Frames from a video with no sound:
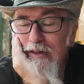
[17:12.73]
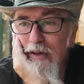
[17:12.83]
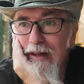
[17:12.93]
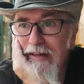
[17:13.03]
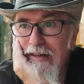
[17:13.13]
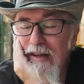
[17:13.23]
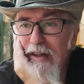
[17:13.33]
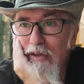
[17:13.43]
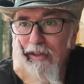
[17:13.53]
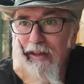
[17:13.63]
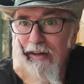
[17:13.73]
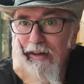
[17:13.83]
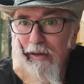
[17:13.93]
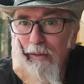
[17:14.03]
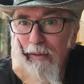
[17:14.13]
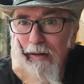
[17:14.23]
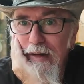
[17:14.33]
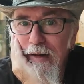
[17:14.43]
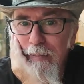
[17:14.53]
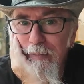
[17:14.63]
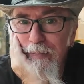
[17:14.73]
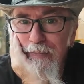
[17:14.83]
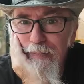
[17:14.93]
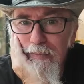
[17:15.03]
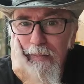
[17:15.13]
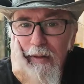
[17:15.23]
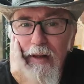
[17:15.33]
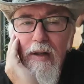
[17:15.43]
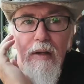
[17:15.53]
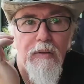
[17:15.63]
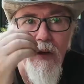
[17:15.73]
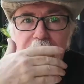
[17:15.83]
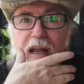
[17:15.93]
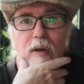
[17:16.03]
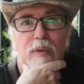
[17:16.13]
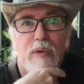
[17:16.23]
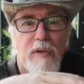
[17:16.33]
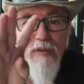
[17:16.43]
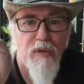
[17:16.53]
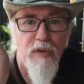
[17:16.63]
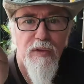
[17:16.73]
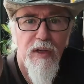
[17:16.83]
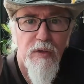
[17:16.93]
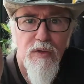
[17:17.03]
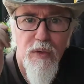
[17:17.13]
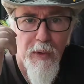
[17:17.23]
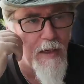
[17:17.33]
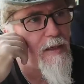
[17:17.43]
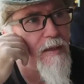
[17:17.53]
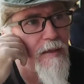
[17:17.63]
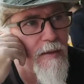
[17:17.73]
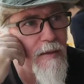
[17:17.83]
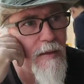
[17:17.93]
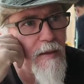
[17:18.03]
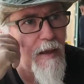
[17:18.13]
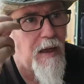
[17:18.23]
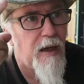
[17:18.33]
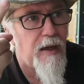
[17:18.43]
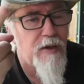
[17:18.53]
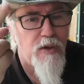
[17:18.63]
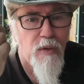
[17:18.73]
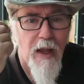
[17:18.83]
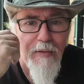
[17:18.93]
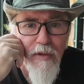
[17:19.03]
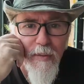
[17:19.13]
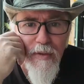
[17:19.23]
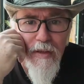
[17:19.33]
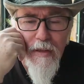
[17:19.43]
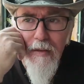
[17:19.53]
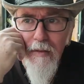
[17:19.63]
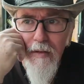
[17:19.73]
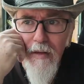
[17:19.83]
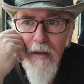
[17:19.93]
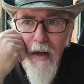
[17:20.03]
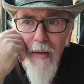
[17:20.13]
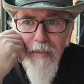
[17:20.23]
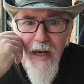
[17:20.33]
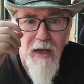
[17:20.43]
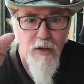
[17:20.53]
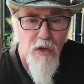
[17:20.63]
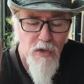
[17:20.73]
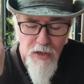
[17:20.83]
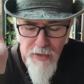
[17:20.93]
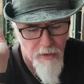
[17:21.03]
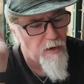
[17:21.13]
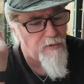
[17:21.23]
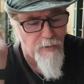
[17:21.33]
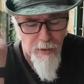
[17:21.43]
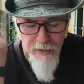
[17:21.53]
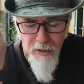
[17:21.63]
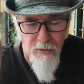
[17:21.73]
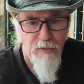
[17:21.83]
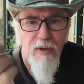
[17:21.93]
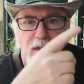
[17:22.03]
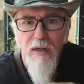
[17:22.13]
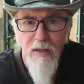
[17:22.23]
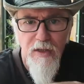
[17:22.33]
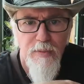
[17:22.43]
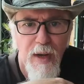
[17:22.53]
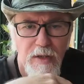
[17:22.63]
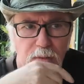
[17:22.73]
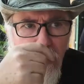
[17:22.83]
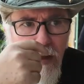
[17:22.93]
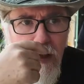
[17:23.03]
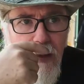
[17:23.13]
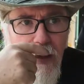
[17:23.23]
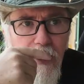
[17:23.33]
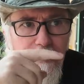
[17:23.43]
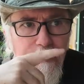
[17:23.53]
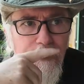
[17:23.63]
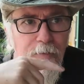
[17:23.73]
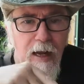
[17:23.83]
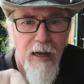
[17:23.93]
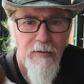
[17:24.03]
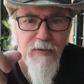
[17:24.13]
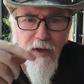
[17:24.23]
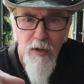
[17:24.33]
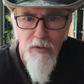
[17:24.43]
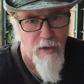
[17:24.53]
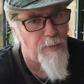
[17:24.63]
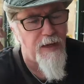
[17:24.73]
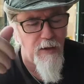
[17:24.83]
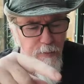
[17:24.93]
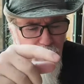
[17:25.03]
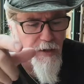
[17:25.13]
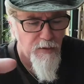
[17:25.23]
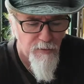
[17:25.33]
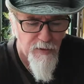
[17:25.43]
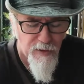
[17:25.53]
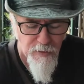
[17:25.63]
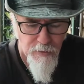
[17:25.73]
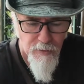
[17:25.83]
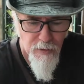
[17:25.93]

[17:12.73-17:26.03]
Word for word: So that's the other thing too. Um, right now, I'm doing four videos a week and two live streams and I'm taking Tuesdays off for myself. This past week, um, I had videos coming out because of the